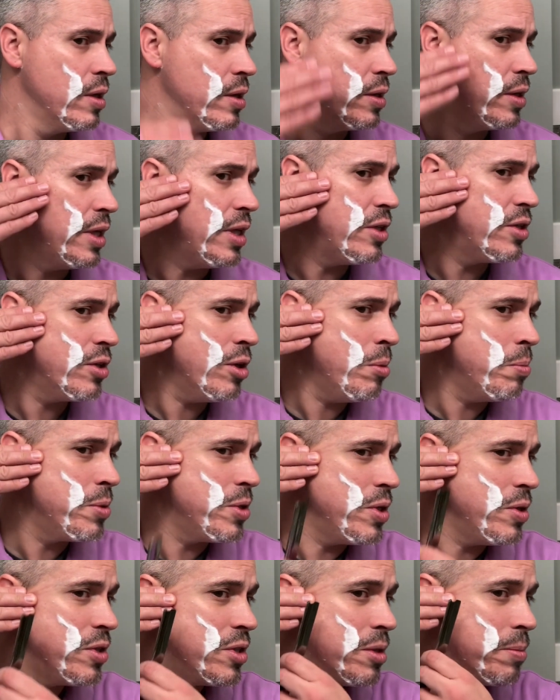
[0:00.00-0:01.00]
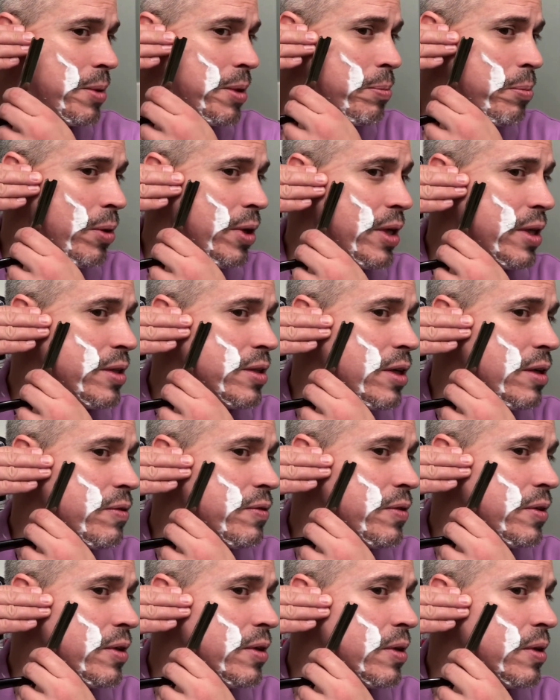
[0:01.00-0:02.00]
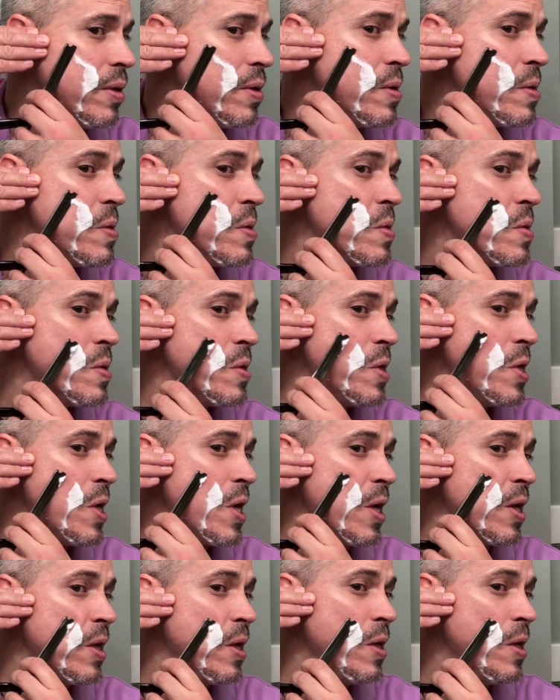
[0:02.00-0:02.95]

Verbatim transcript: These soaps used to be pretty tough to get.